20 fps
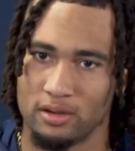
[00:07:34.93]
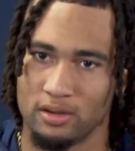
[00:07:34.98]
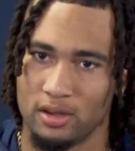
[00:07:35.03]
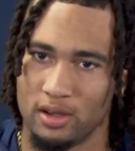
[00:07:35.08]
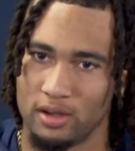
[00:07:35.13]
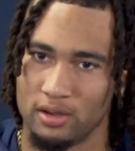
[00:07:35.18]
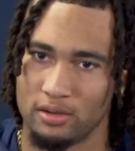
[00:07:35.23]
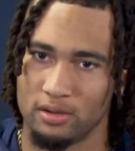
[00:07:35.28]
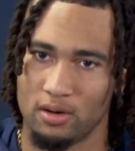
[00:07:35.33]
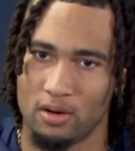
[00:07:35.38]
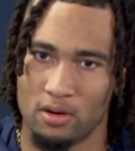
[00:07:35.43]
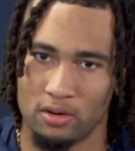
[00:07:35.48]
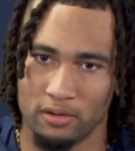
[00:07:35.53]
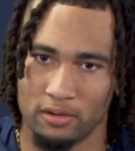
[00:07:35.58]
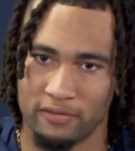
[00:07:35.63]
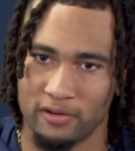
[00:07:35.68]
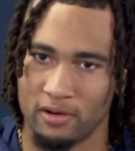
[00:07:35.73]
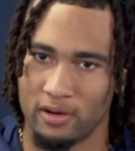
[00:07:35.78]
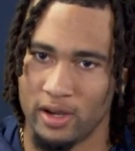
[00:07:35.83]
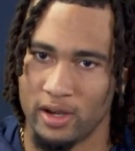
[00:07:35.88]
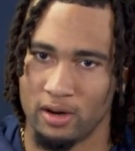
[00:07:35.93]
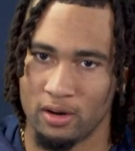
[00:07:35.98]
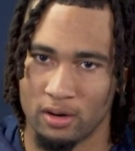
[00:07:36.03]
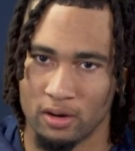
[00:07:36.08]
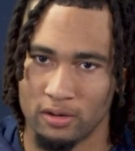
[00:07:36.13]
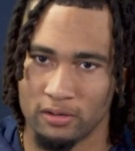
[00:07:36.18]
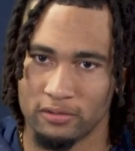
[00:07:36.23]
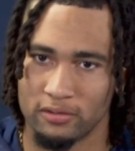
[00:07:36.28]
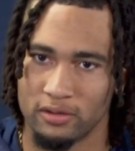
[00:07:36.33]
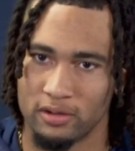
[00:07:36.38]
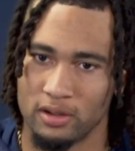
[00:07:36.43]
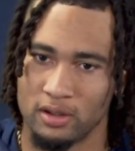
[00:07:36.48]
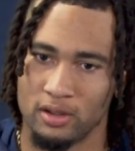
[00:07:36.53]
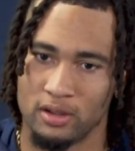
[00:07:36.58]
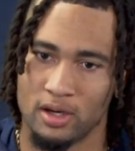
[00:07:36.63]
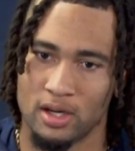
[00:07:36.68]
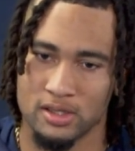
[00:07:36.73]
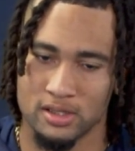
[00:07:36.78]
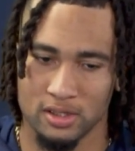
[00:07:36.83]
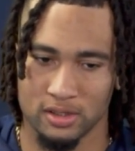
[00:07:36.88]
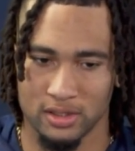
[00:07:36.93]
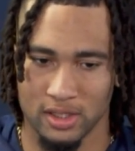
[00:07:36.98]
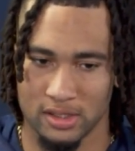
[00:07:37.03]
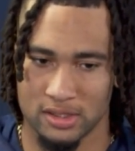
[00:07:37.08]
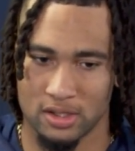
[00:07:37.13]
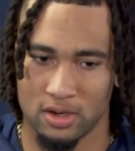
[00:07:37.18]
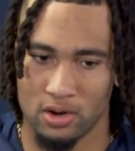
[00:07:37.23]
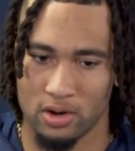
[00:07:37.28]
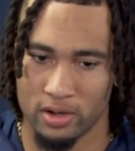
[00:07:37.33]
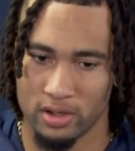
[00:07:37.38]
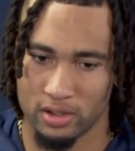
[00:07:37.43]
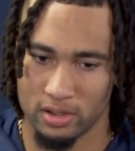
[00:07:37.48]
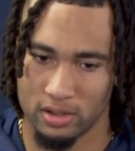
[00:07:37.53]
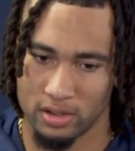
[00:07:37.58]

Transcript: like on the field and off. And I took that to heart.